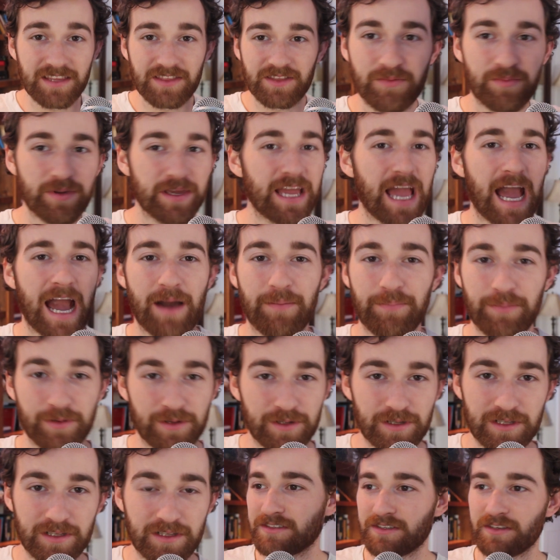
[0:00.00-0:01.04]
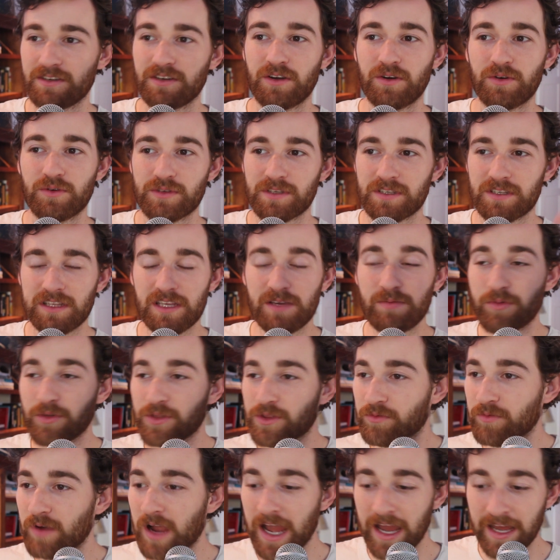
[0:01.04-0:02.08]
the Big Apple, to go sleep with
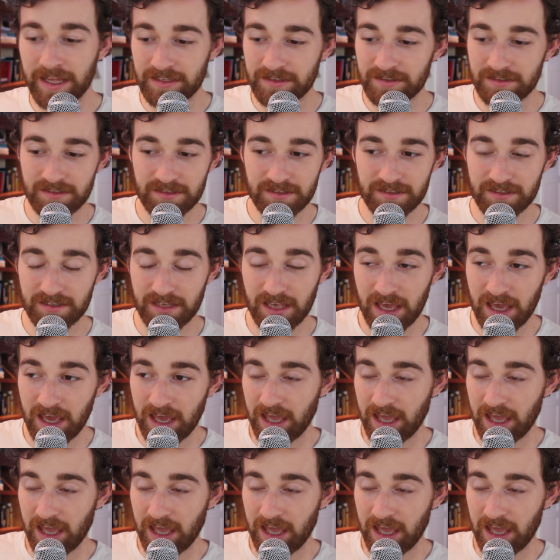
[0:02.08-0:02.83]
the rats